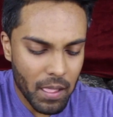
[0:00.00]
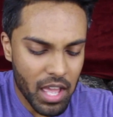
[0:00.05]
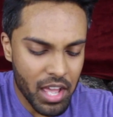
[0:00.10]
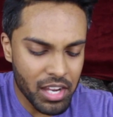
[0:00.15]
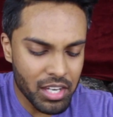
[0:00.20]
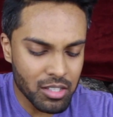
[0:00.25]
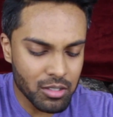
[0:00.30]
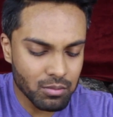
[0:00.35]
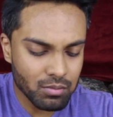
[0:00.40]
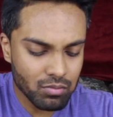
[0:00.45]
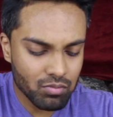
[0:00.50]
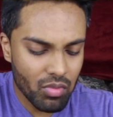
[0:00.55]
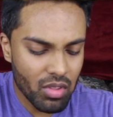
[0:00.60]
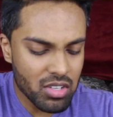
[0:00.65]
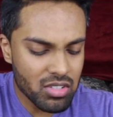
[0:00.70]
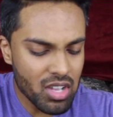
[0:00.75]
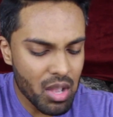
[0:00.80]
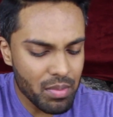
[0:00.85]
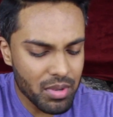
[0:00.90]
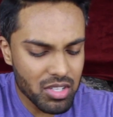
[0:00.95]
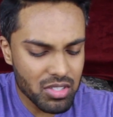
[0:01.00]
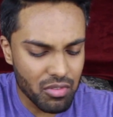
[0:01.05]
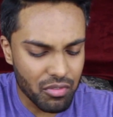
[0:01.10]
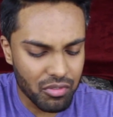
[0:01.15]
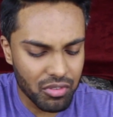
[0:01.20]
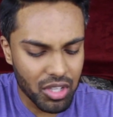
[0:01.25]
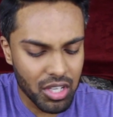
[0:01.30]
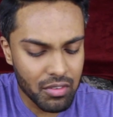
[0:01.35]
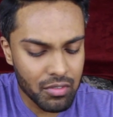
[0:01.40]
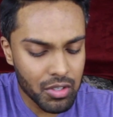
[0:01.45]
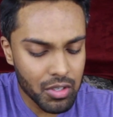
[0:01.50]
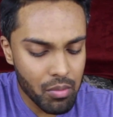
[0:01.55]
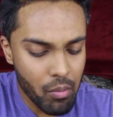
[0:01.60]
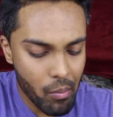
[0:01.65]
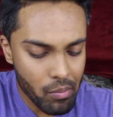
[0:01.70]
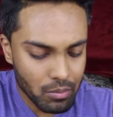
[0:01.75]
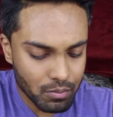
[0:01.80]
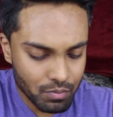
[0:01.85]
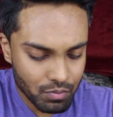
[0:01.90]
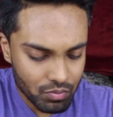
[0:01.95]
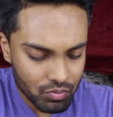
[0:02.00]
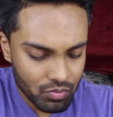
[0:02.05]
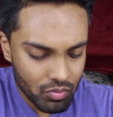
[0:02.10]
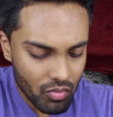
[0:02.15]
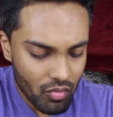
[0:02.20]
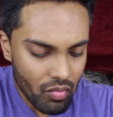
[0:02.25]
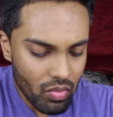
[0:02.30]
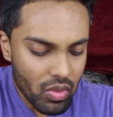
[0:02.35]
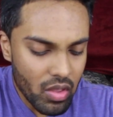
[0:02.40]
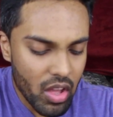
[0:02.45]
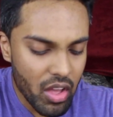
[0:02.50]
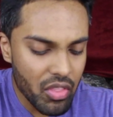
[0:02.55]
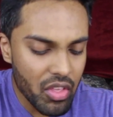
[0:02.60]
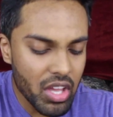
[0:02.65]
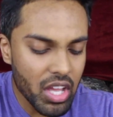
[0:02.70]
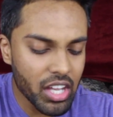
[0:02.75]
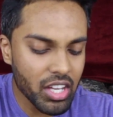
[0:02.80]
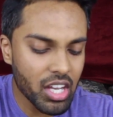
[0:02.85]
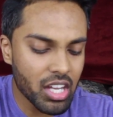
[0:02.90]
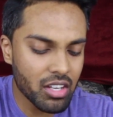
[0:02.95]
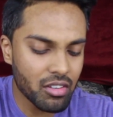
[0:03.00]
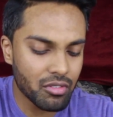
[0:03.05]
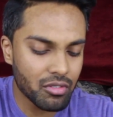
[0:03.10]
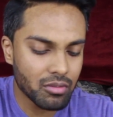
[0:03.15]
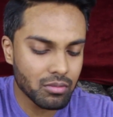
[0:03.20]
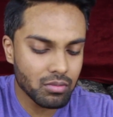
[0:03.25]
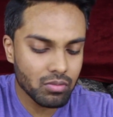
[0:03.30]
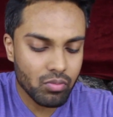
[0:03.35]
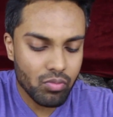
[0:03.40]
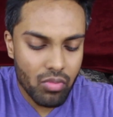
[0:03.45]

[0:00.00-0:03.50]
And it's not because of flavor. I think I kind of,